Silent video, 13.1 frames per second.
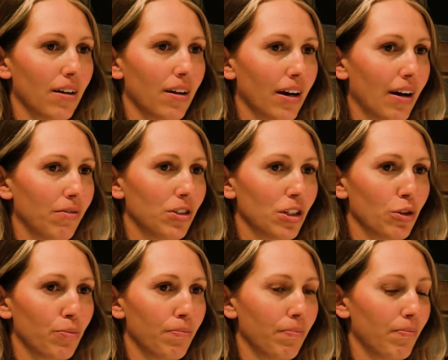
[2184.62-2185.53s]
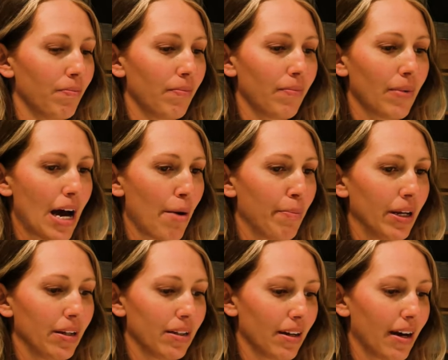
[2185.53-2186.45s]
I've just
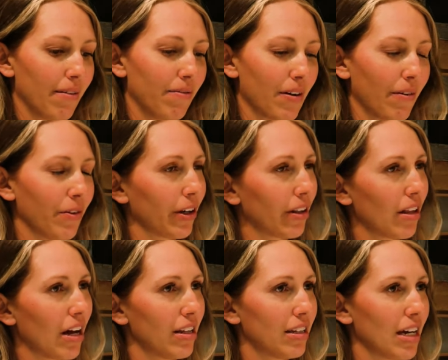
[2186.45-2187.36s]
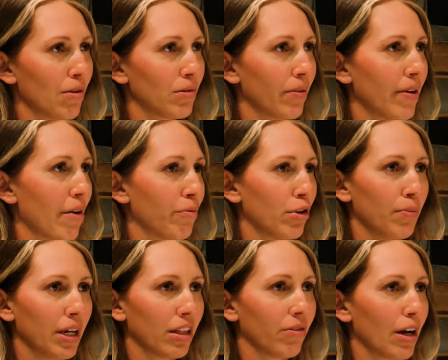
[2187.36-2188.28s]
happened, I've, I feel like a lot of the times I've happened to
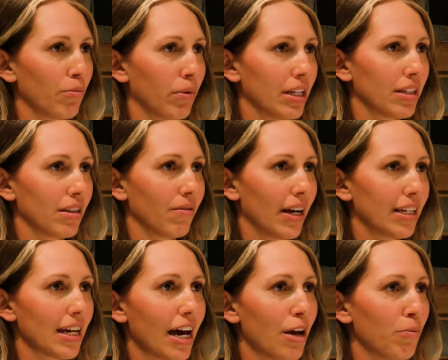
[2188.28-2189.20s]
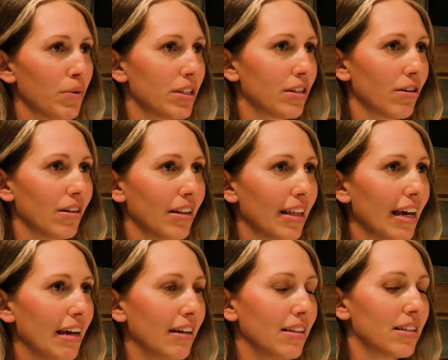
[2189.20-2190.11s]
be at the right place at the right time with certain
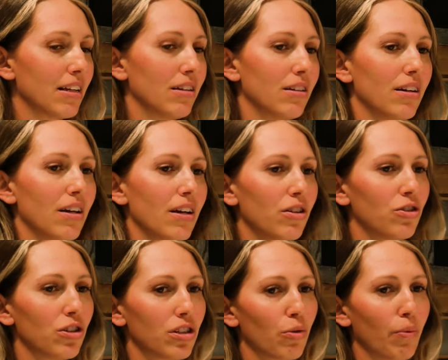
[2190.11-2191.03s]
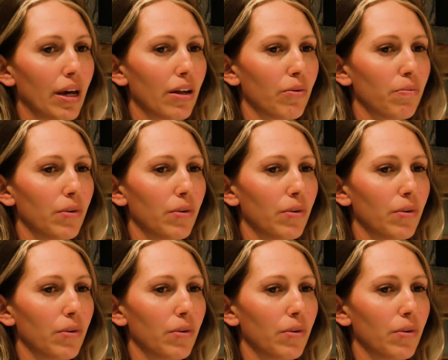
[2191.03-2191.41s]
things, and just the way that,